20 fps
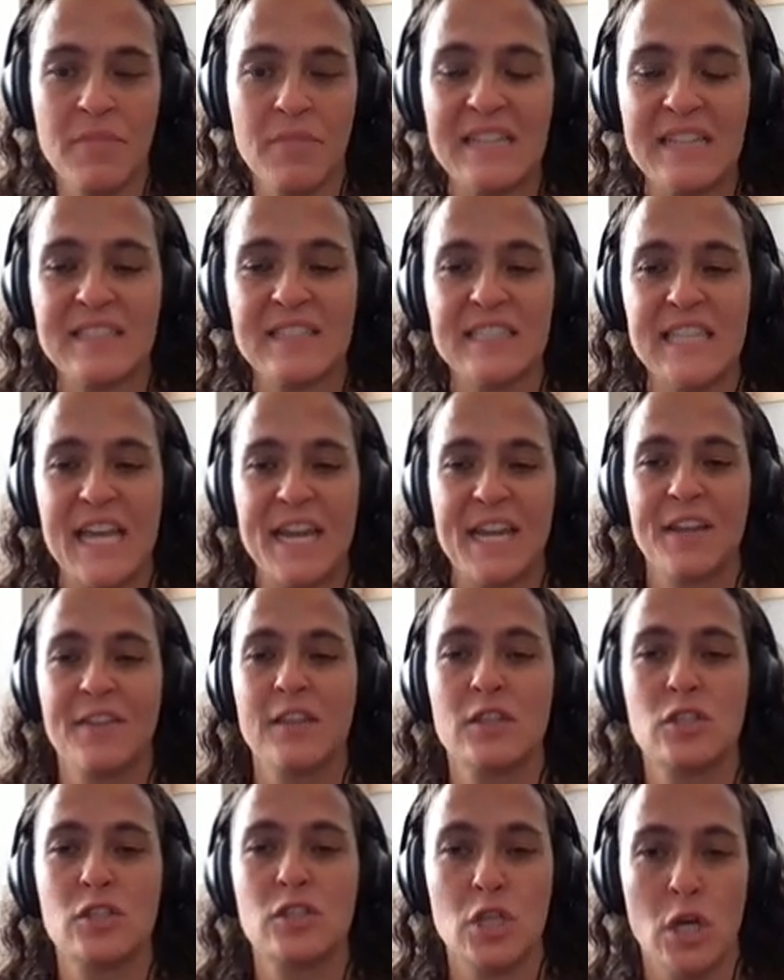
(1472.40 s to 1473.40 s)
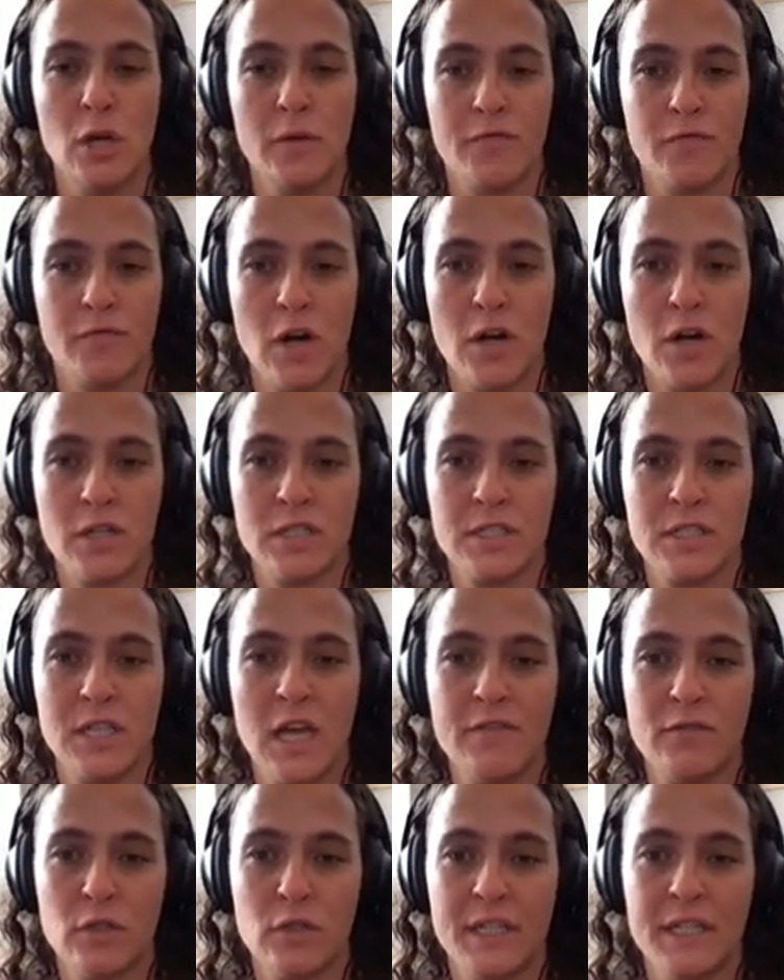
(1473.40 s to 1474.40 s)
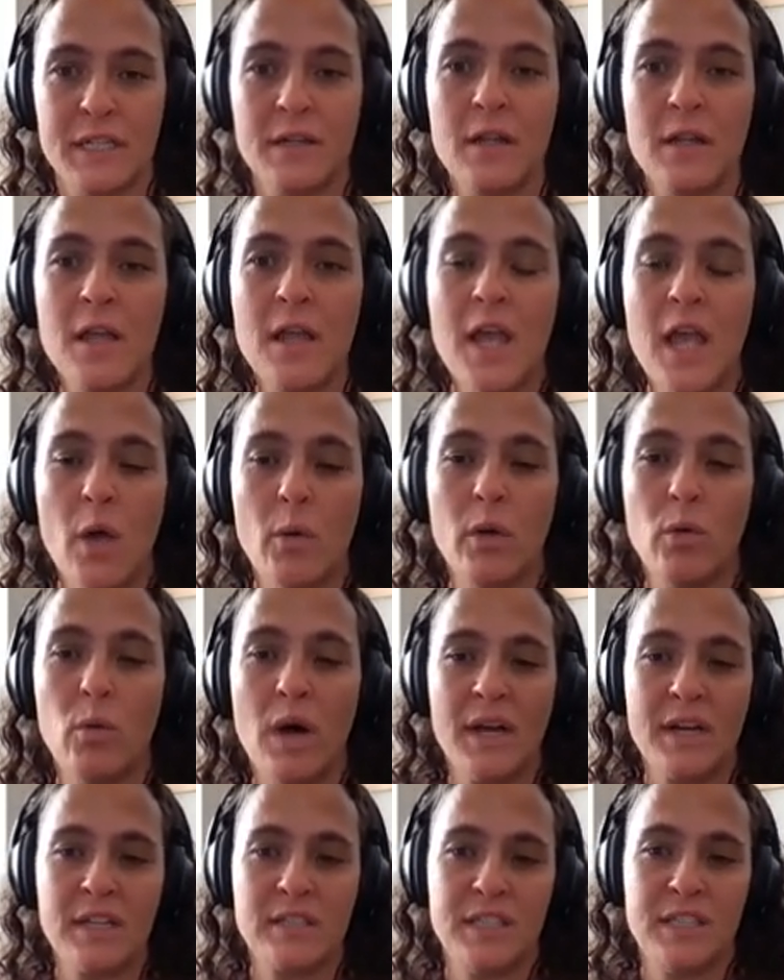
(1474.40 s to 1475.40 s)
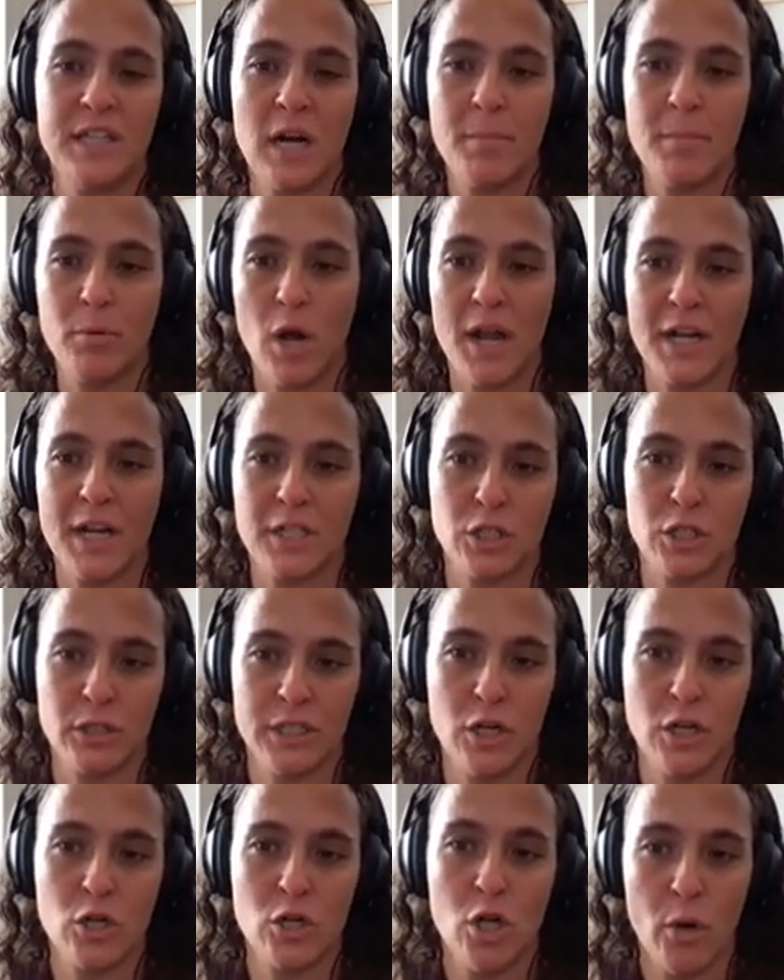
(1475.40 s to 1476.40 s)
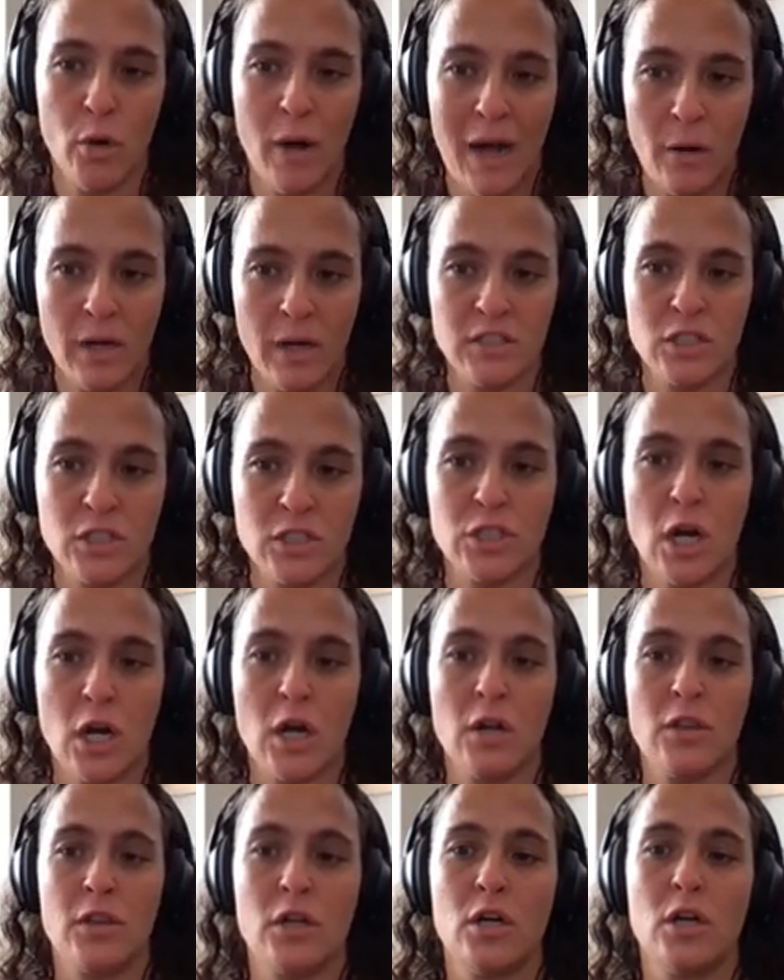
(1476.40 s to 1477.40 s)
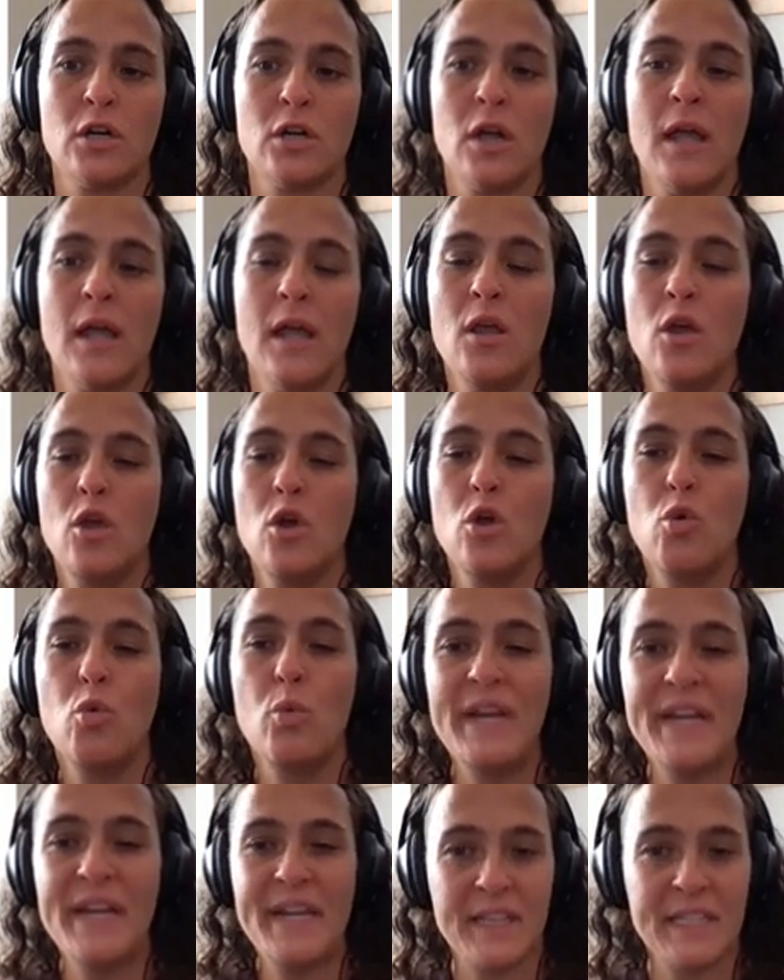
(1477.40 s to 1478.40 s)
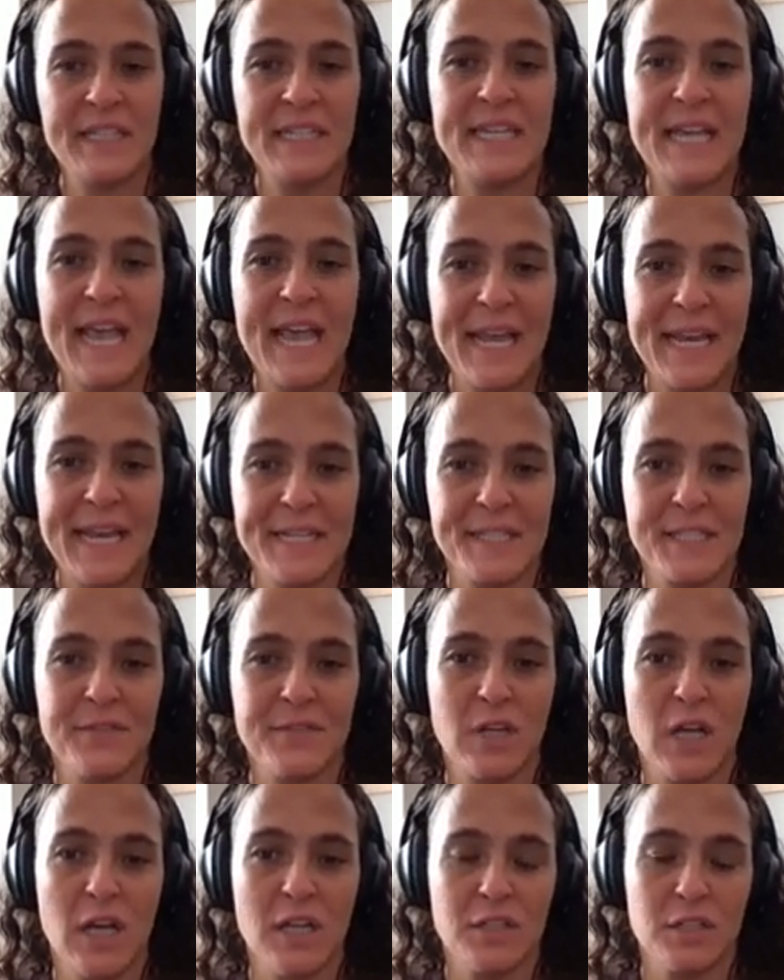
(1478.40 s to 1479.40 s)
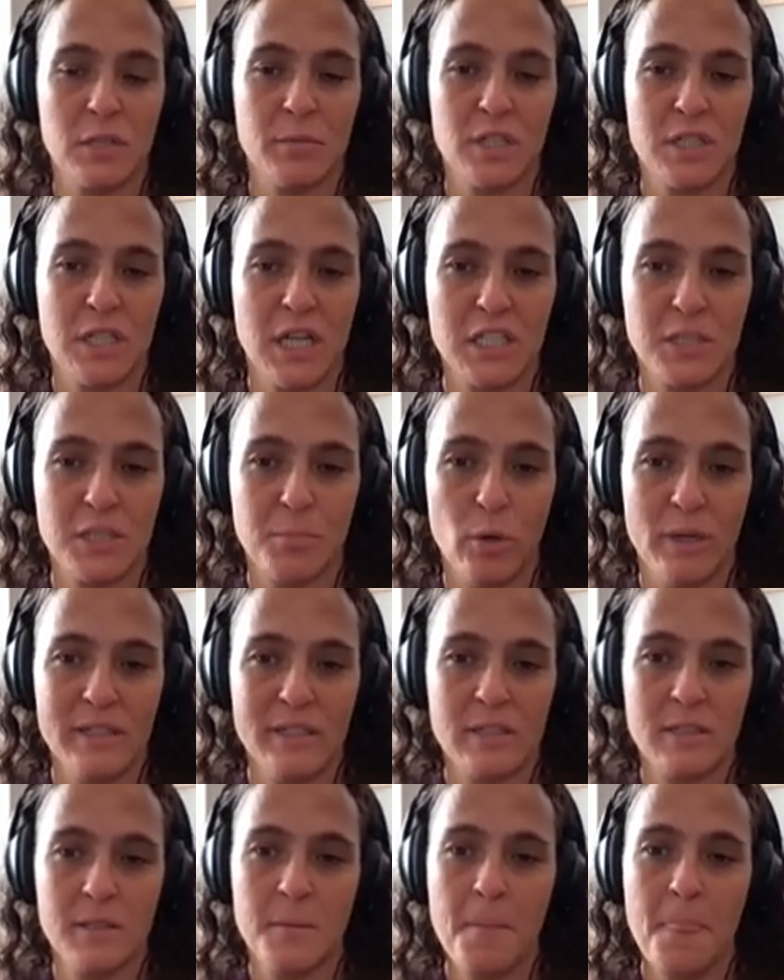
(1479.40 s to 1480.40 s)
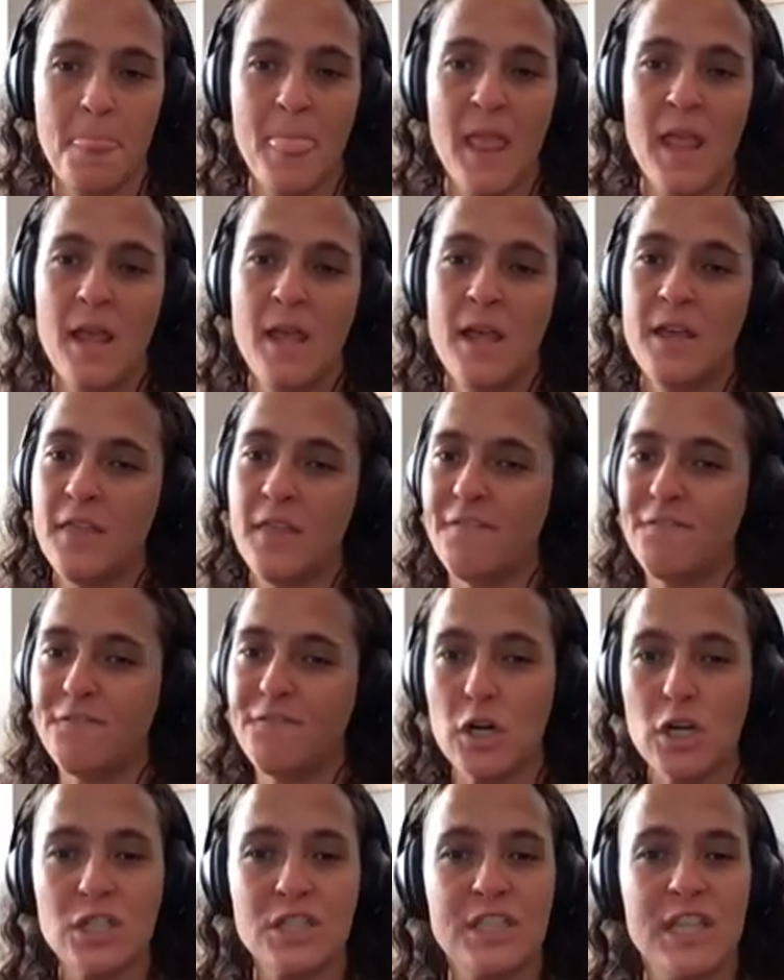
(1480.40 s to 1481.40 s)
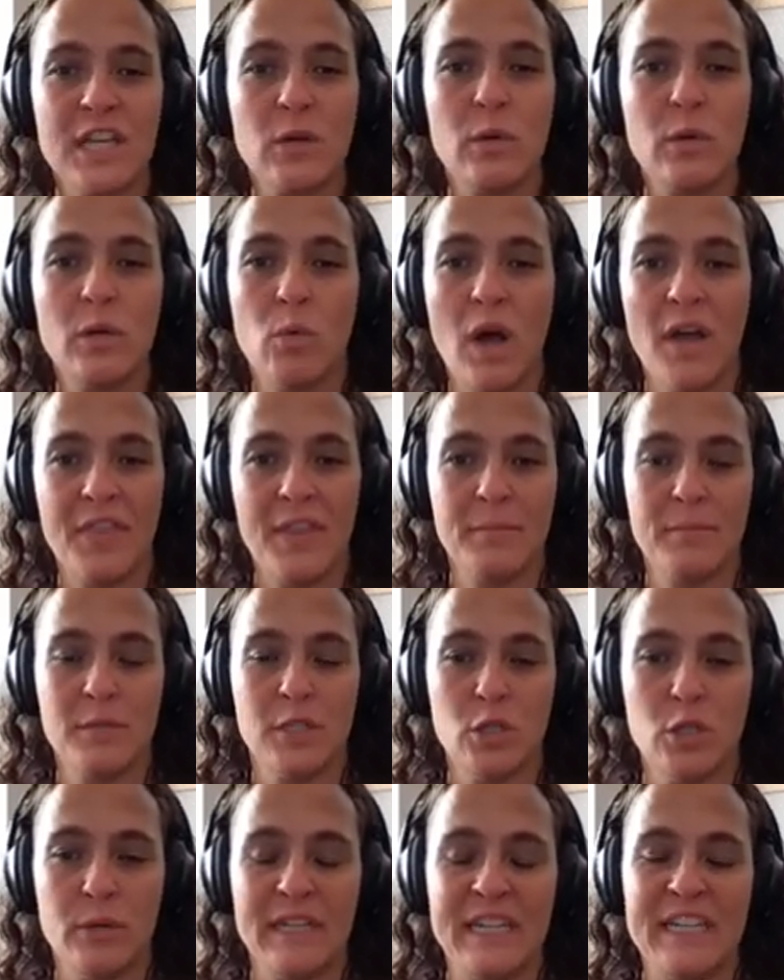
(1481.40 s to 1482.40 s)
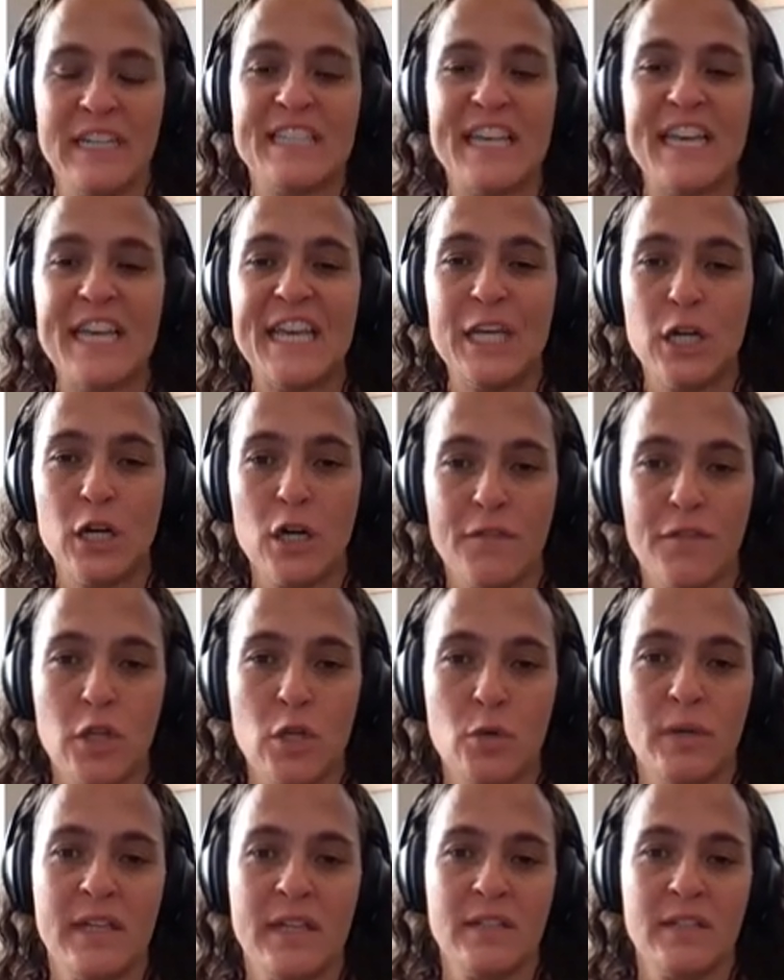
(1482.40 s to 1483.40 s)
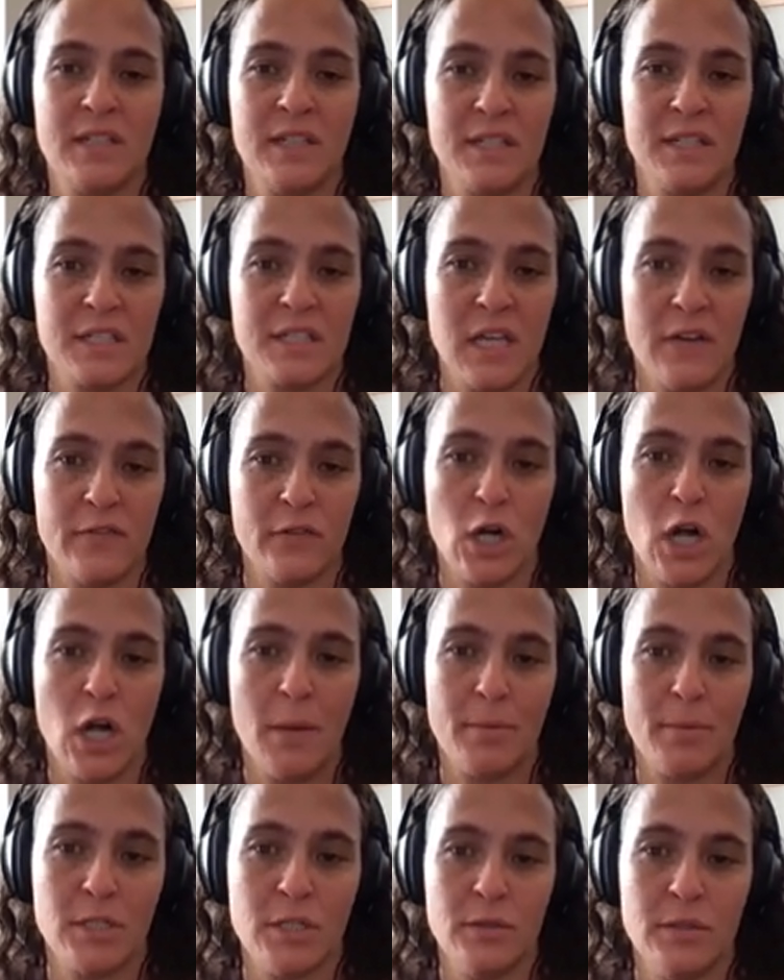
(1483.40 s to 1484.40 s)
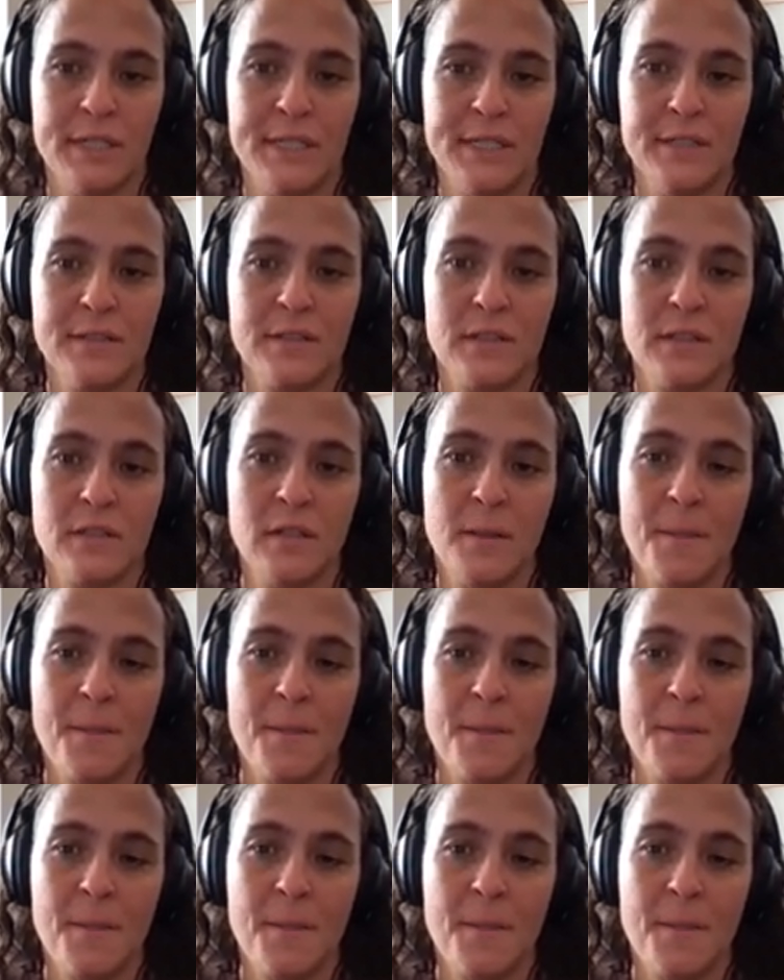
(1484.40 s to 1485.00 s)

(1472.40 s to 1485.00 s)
that's setting the scope for our discovery. We want to see our product trio go out and start their weekly cadence of customer touch points. And the first thing we want them doing is interviewing to discover opportunities.